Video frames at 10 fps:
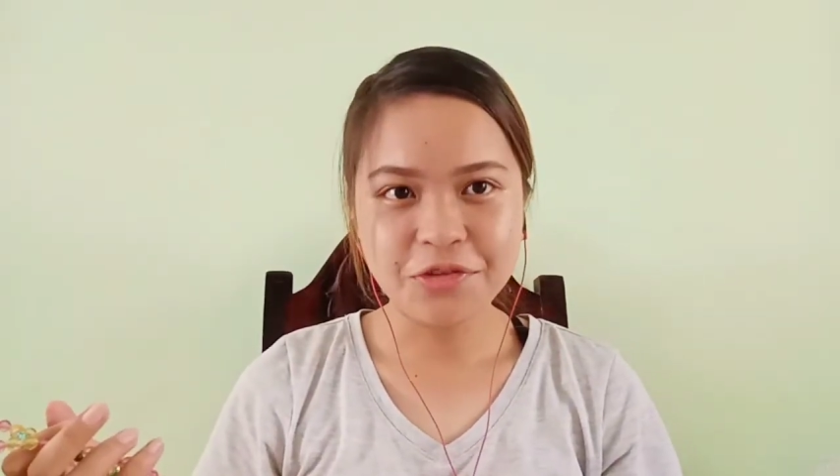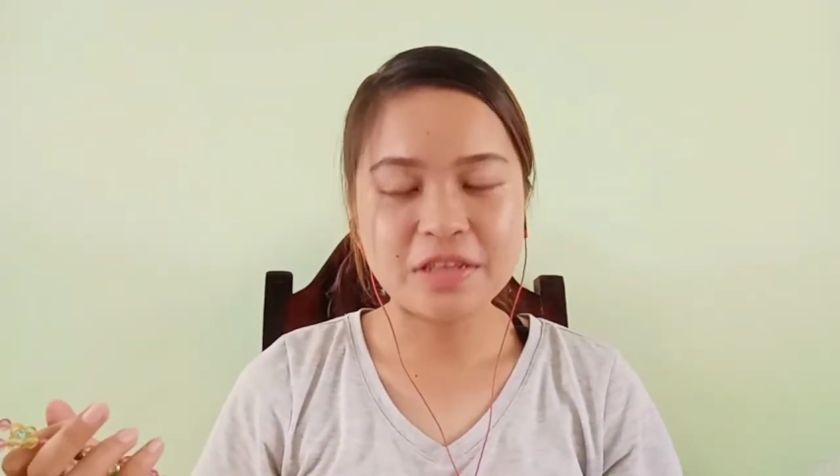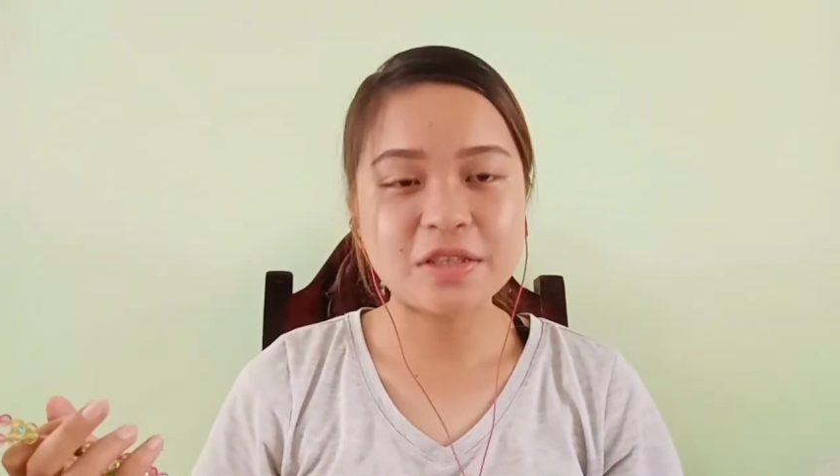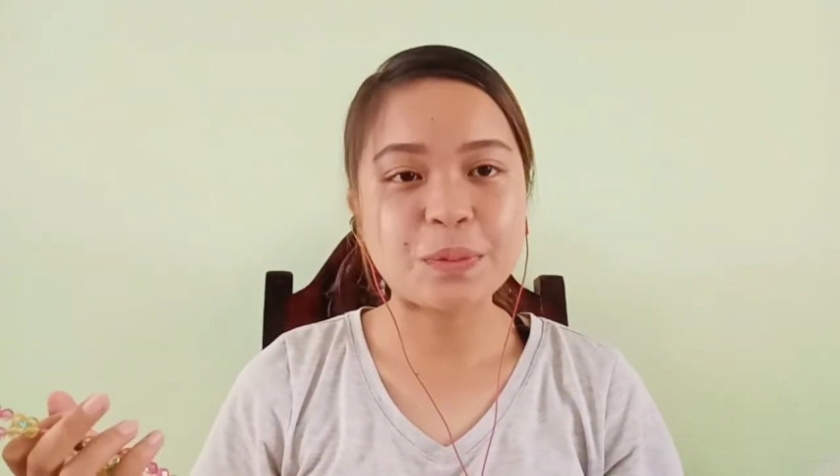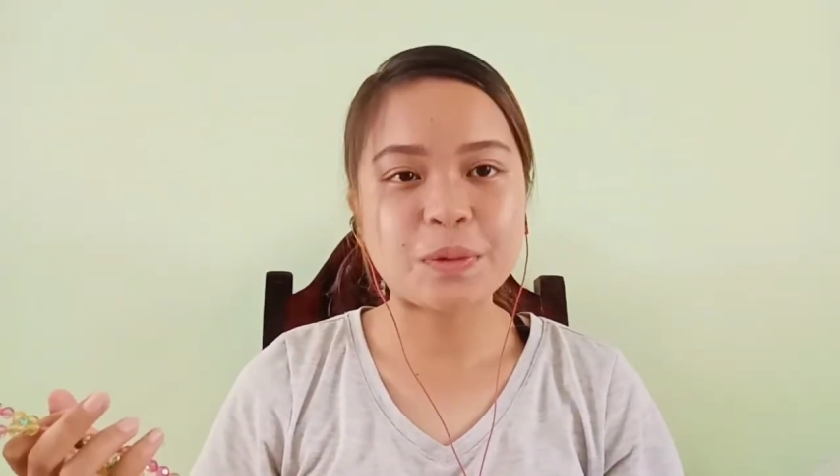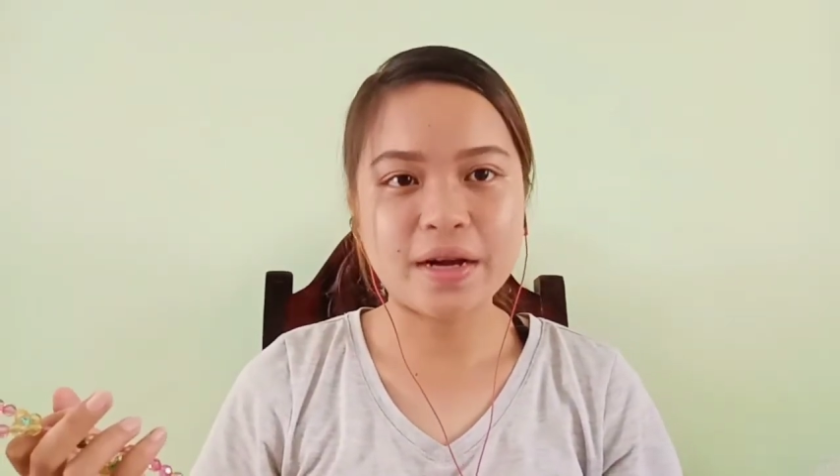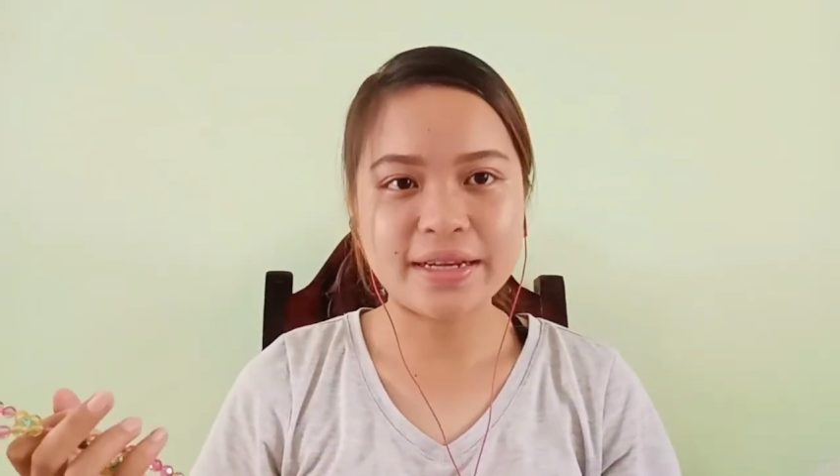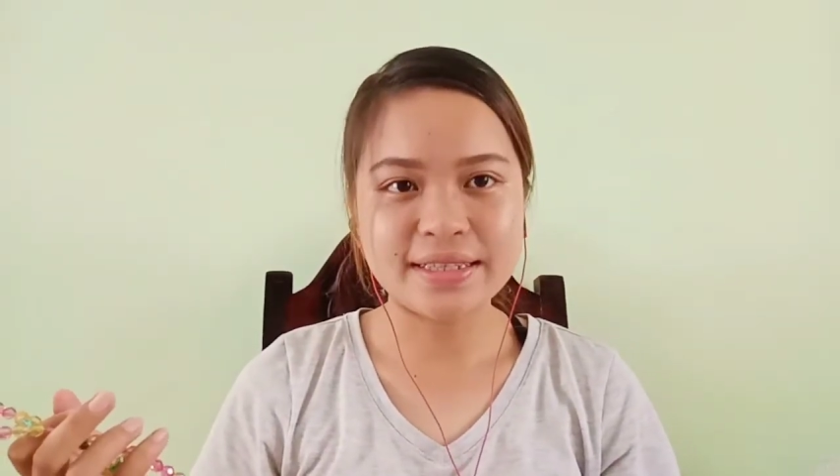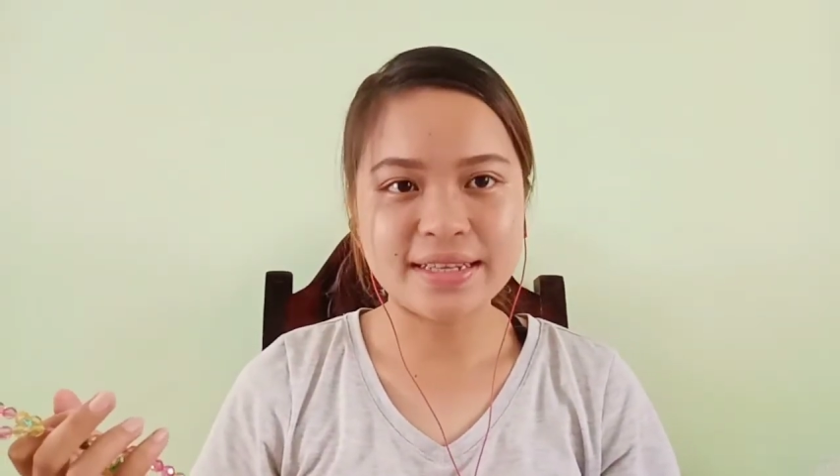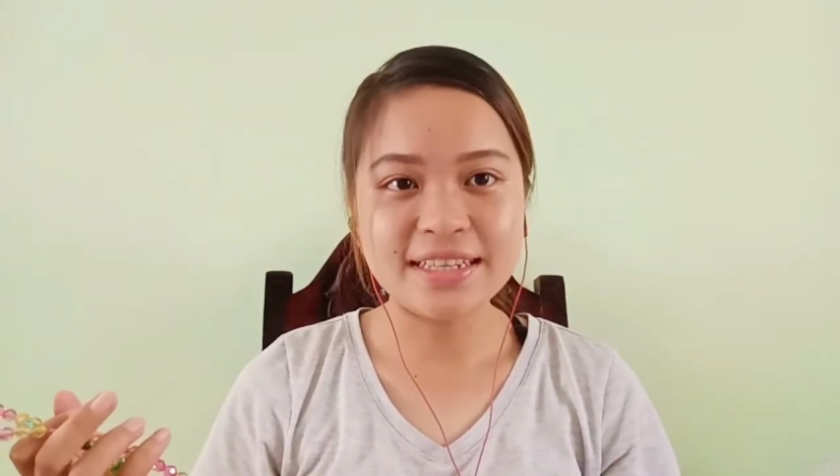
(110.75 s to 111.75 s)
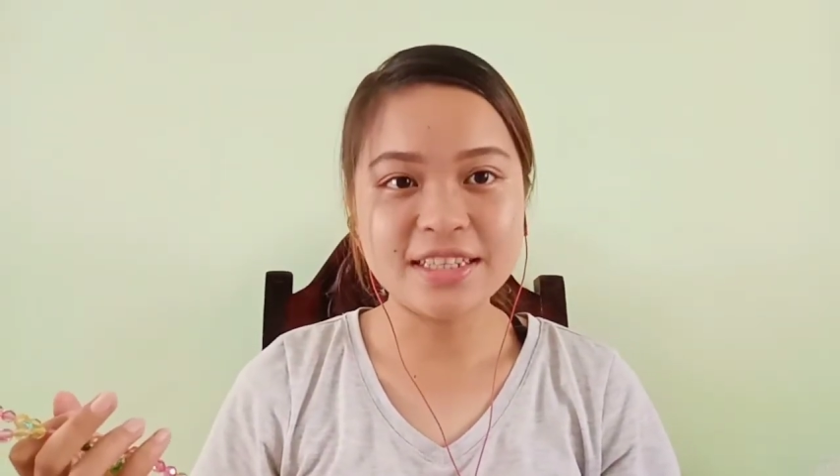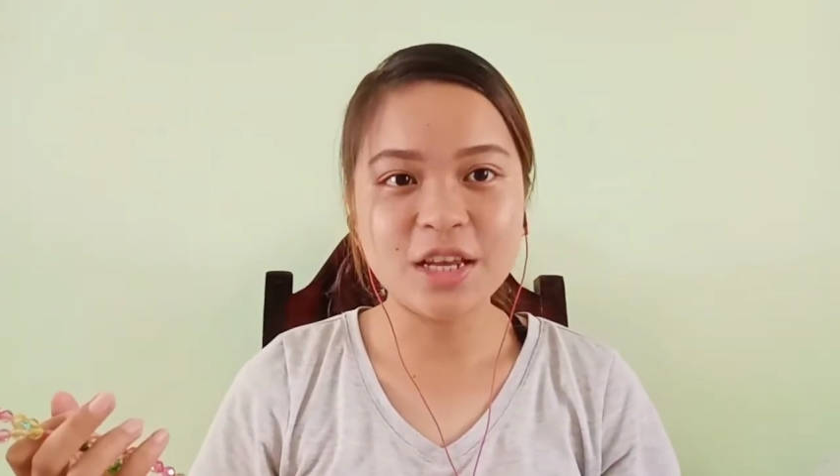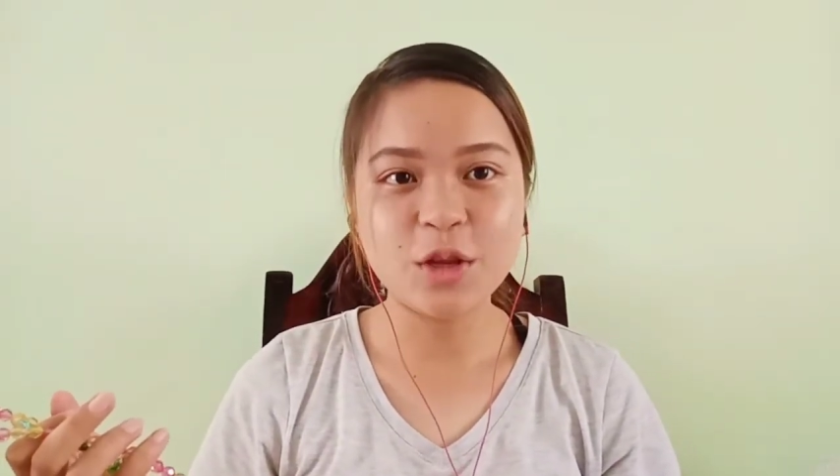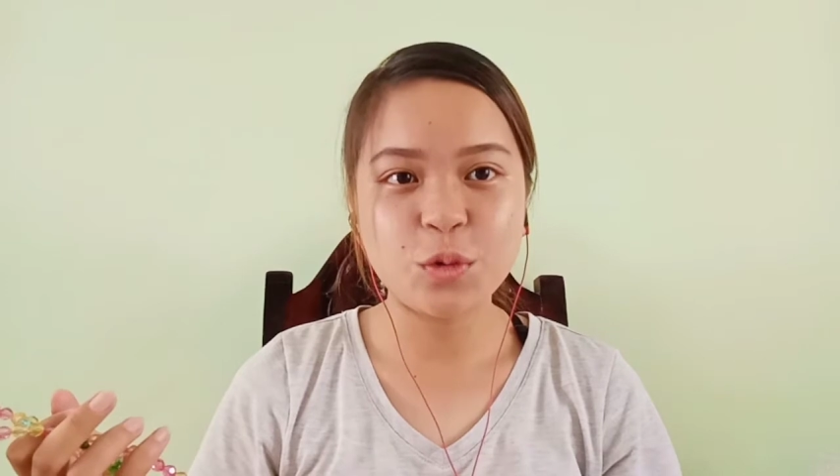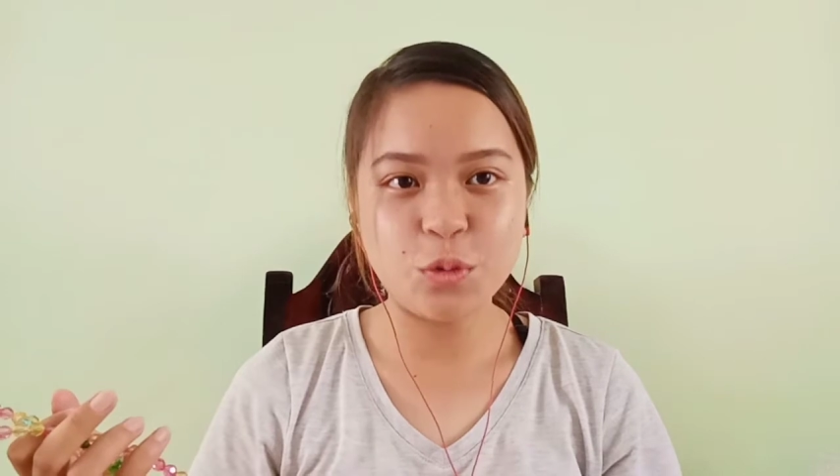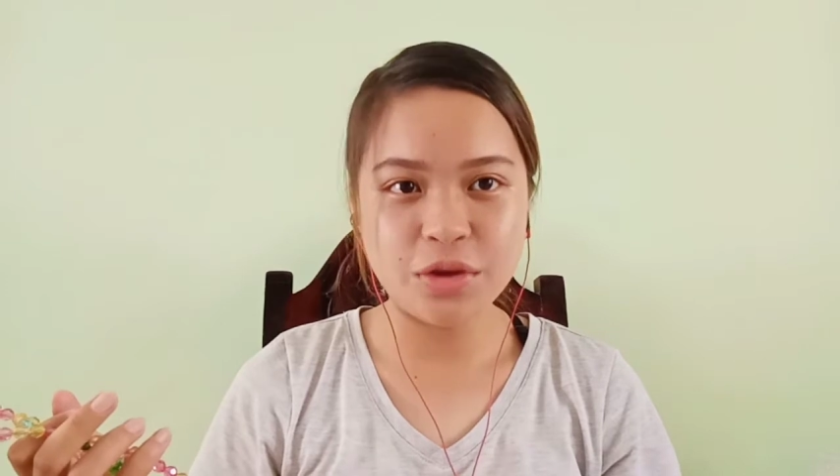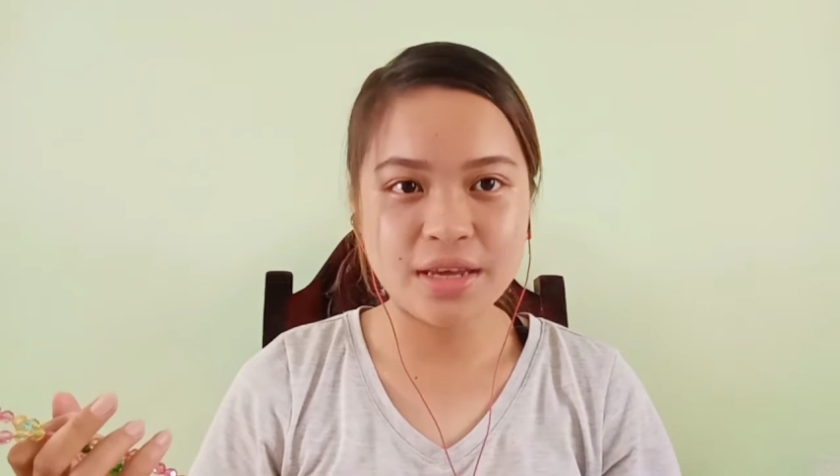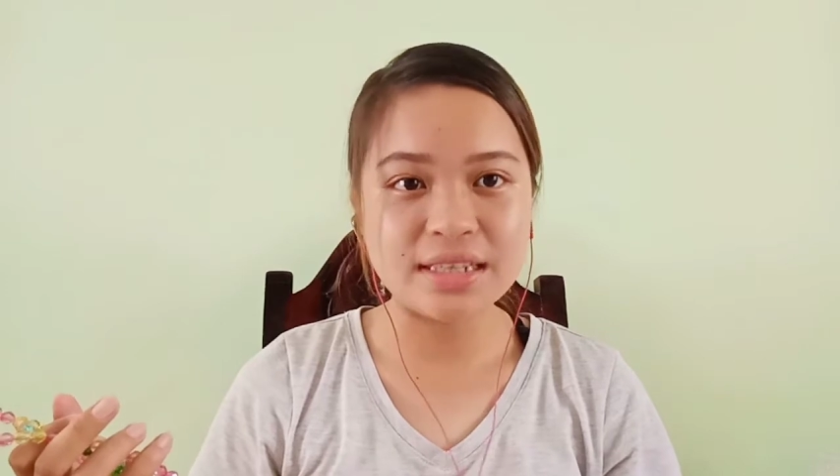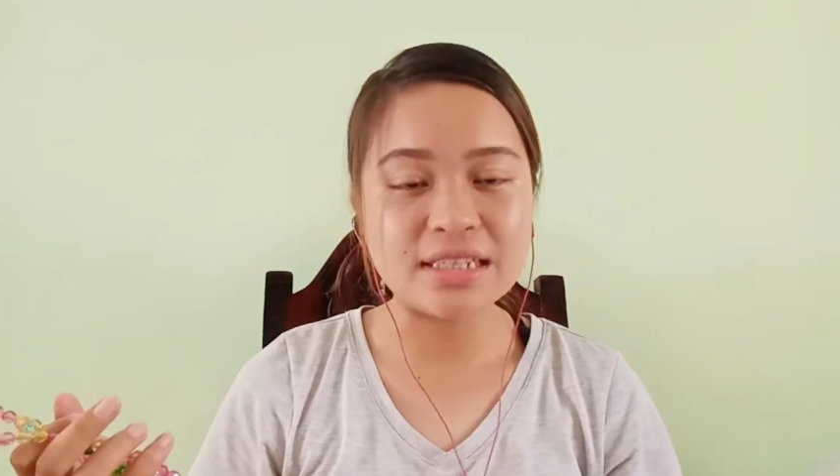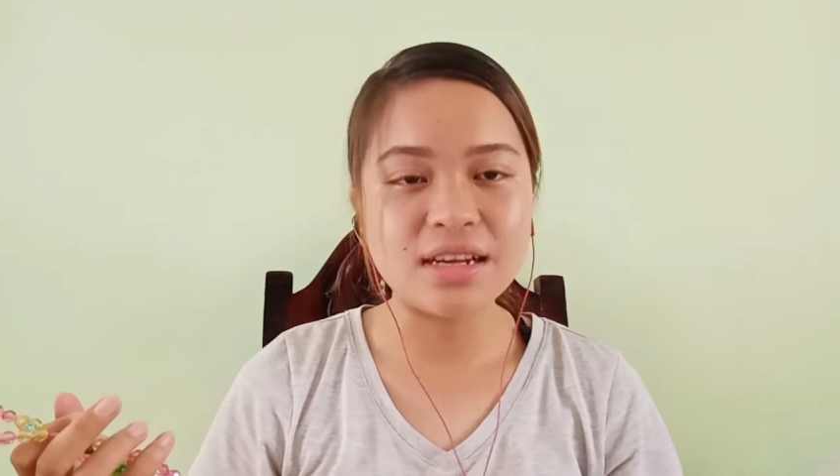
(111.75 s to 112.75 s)
is a process in
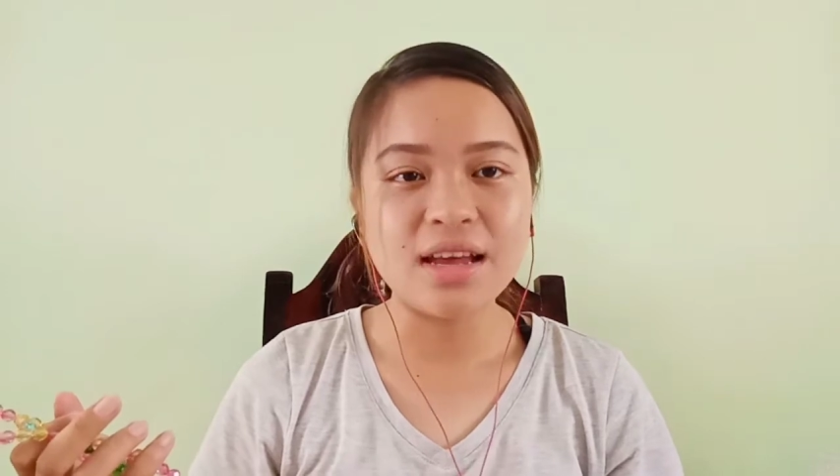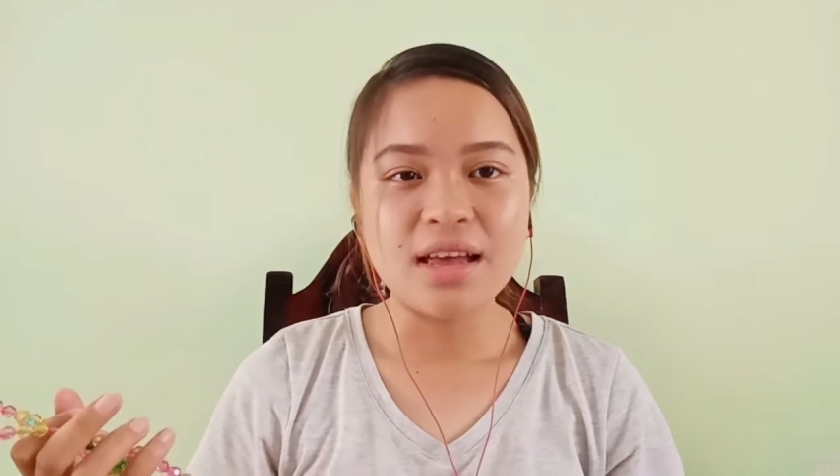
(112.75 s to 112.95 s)
which